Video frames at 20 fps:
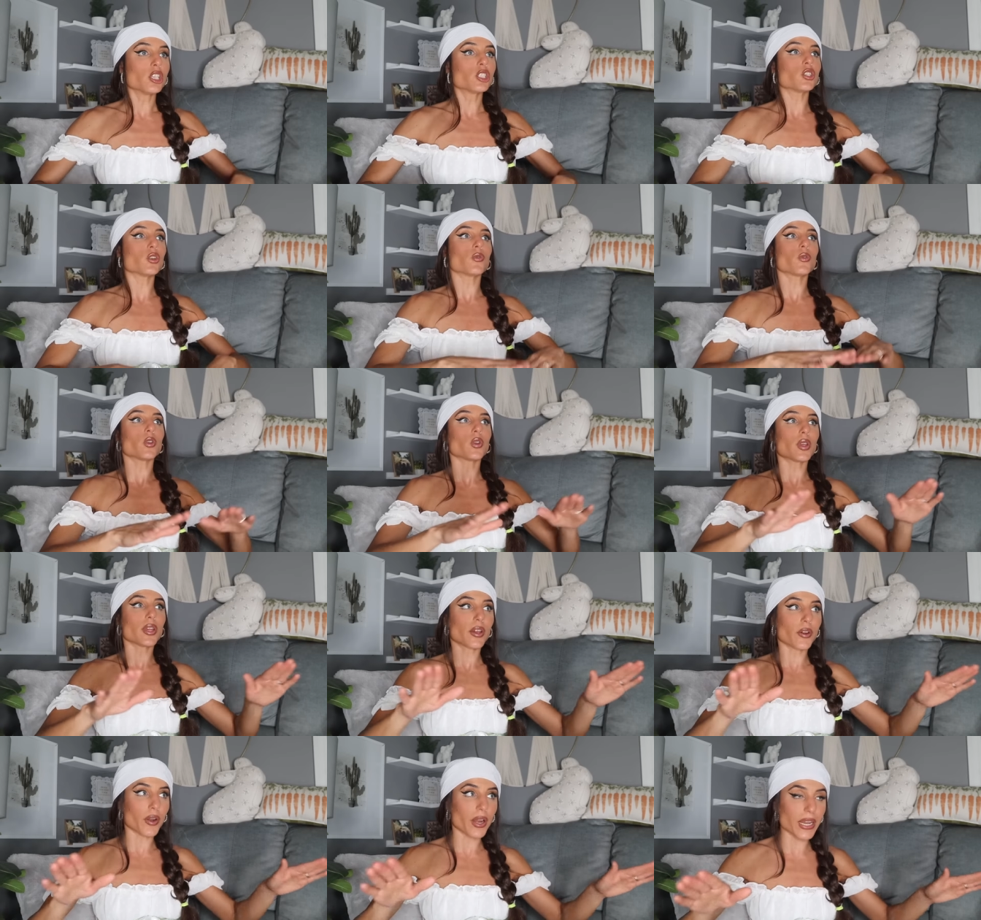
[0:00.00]
So if you
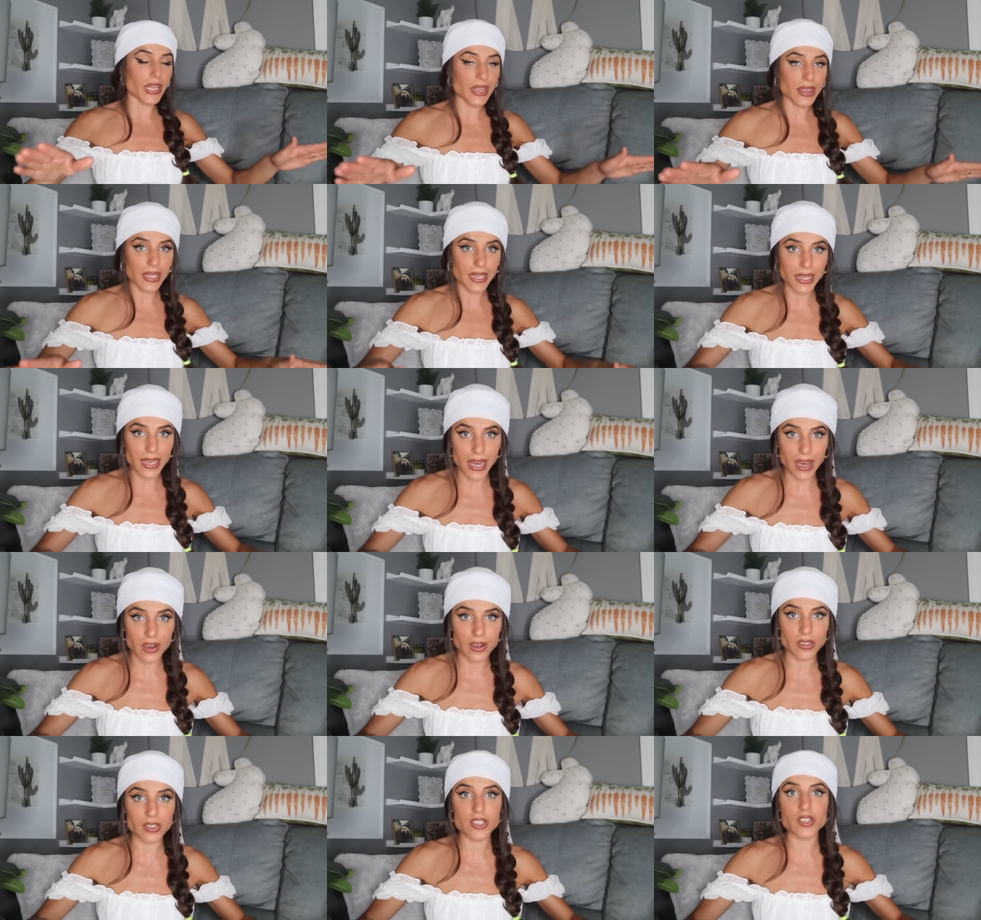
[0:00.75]
hear anything
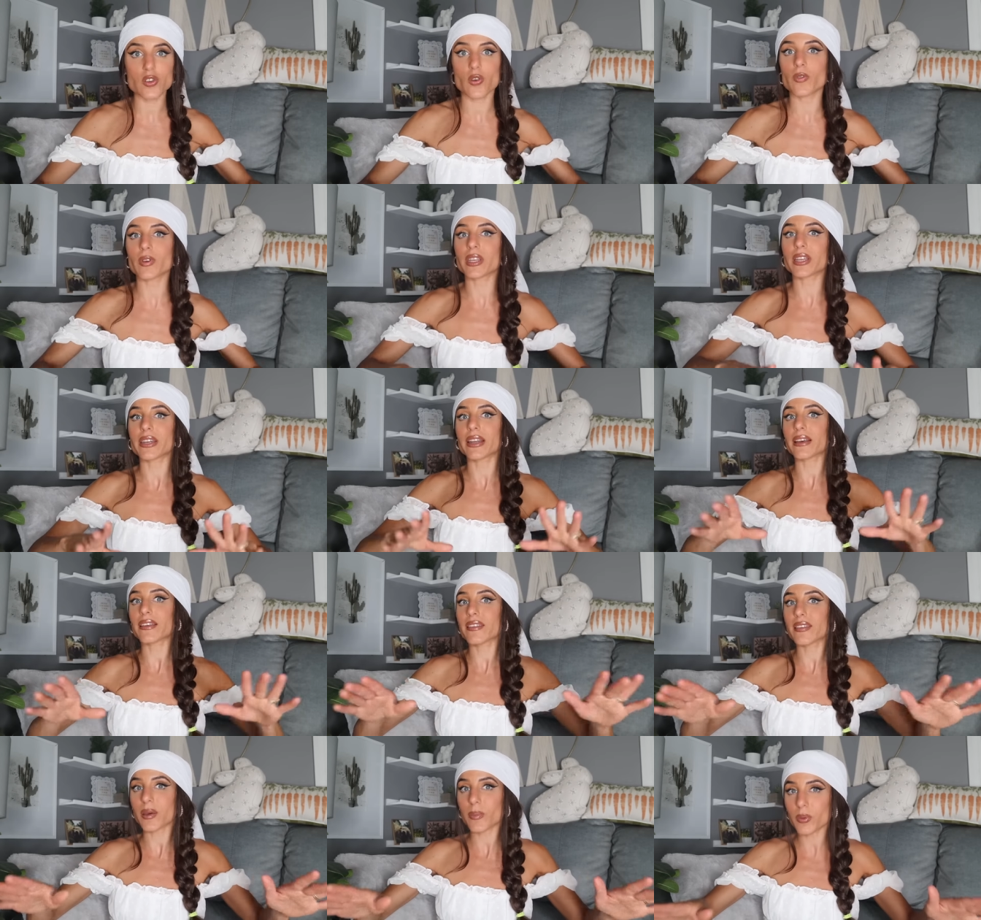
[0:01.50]
else over the
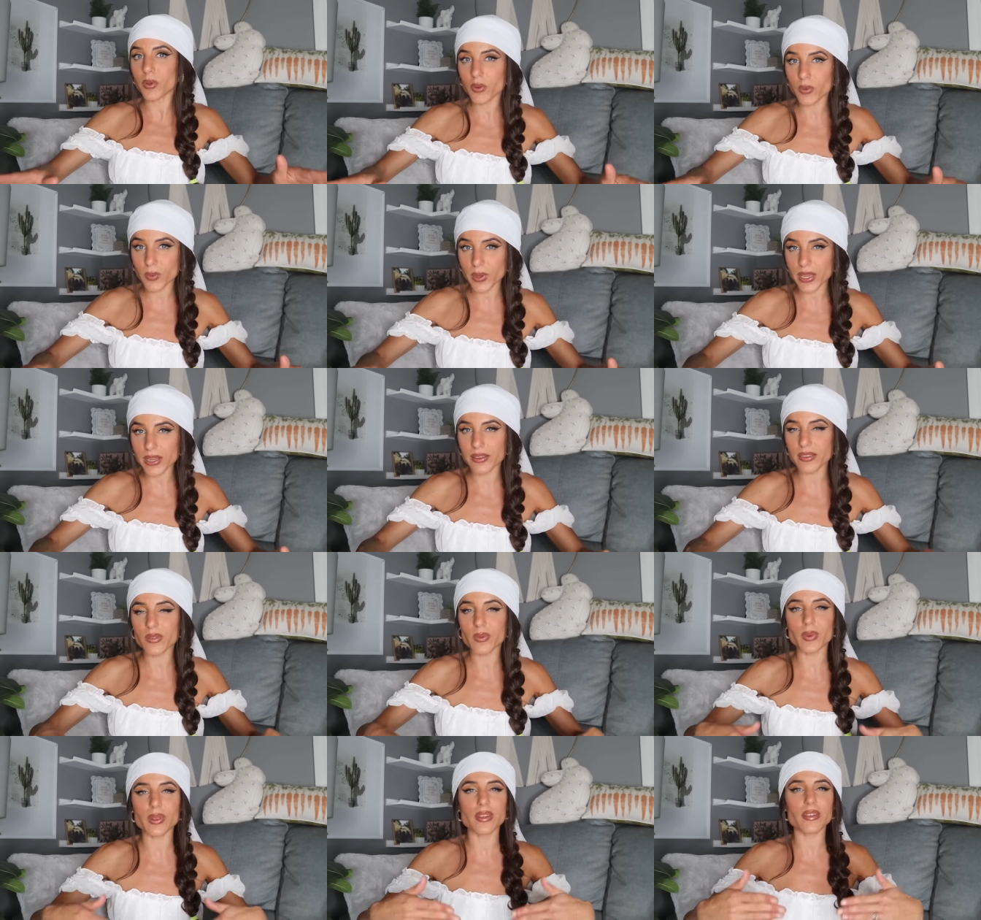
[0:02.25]
next couple of
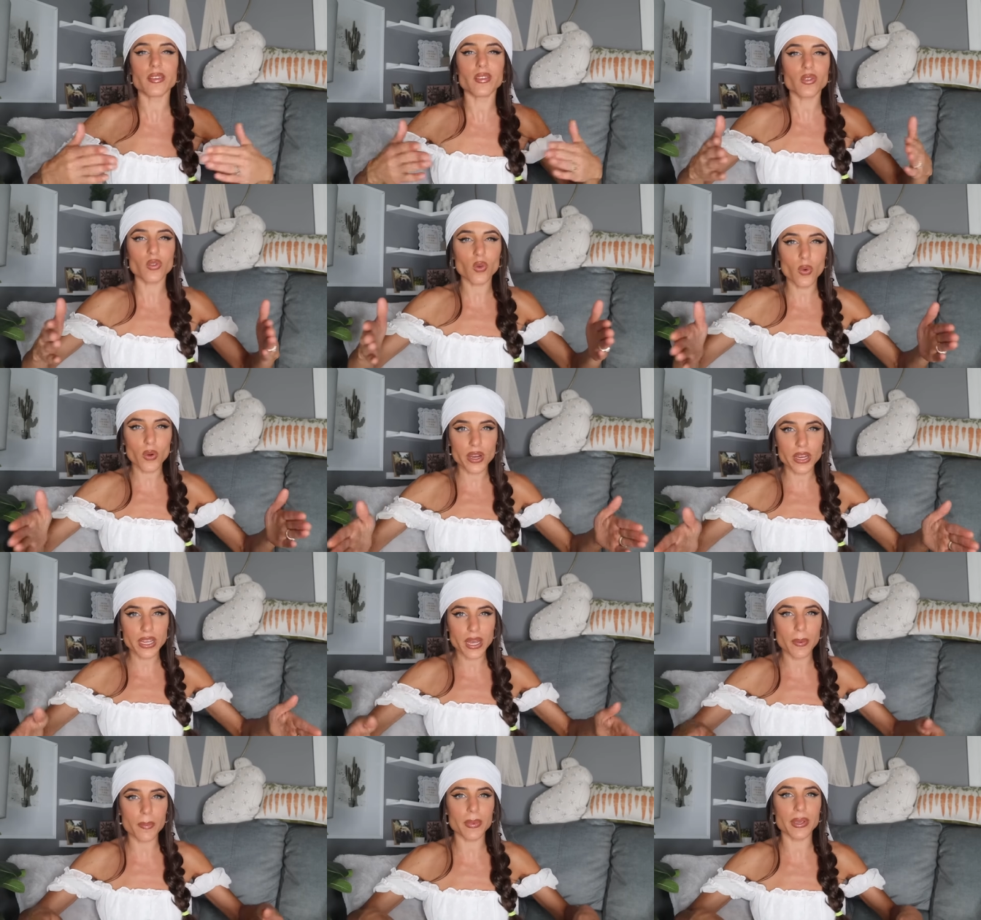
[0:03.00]
weeks with this story
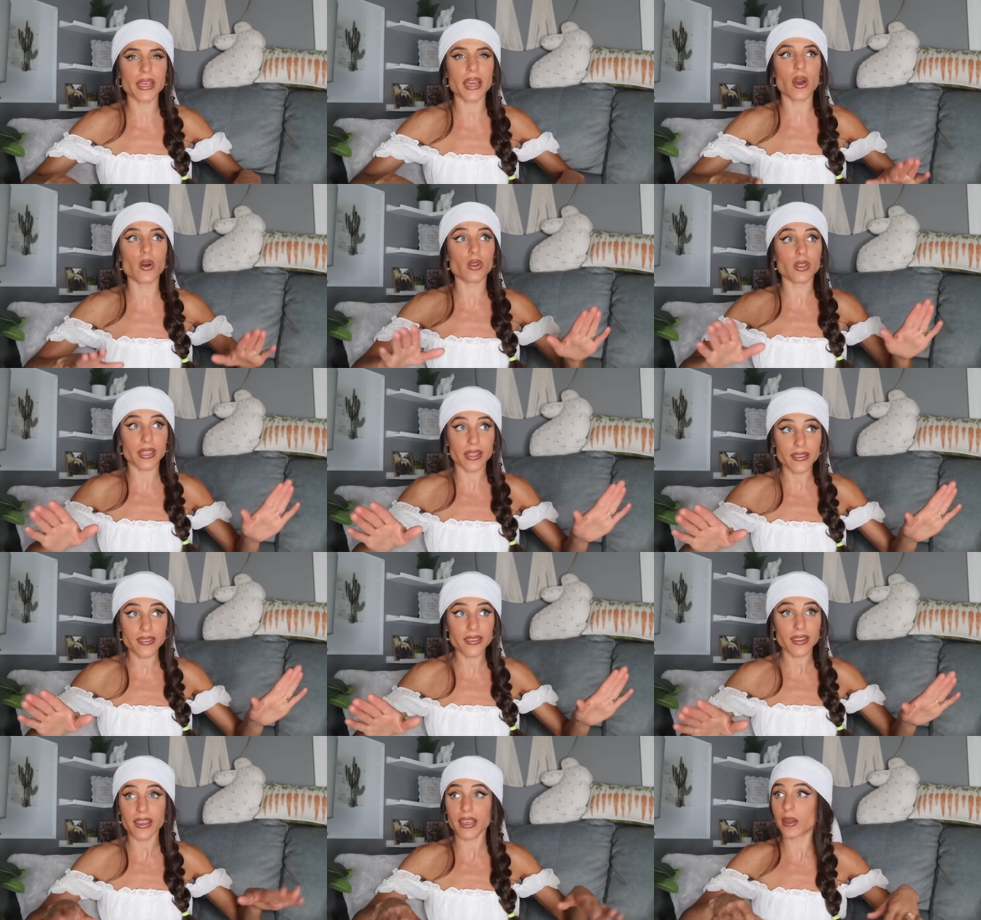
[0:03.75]
coming out,
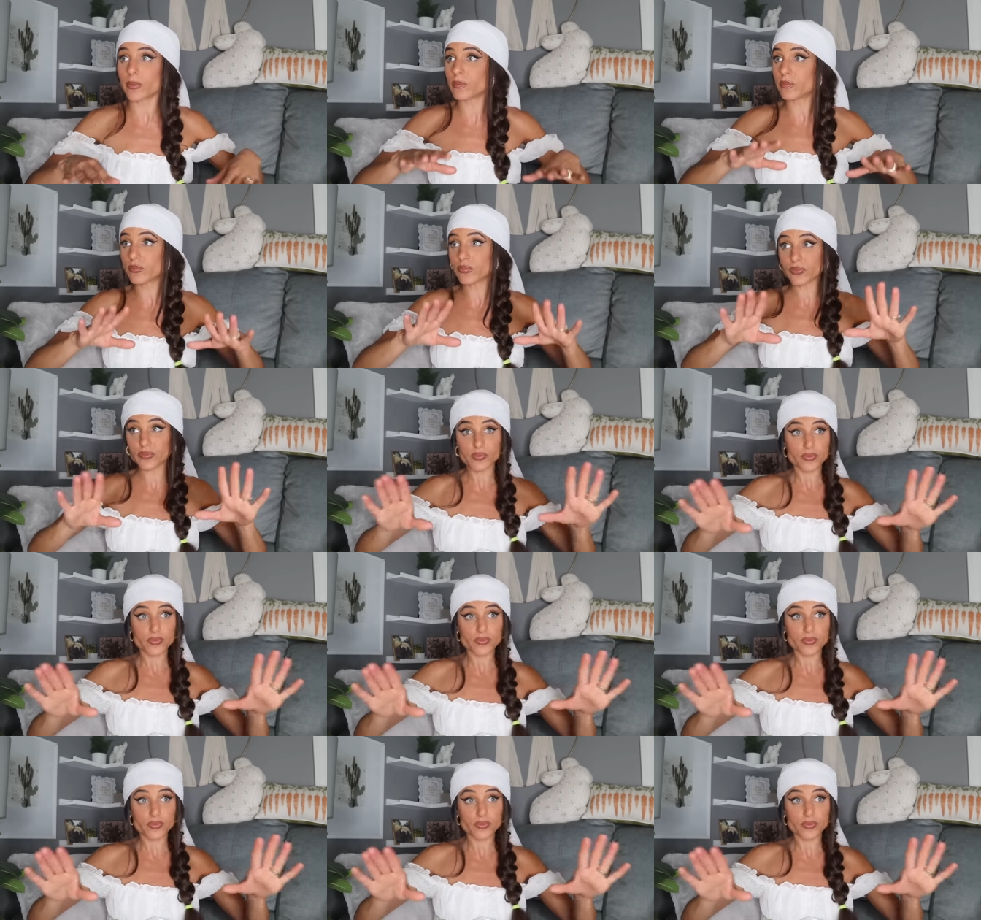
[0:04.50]
listen.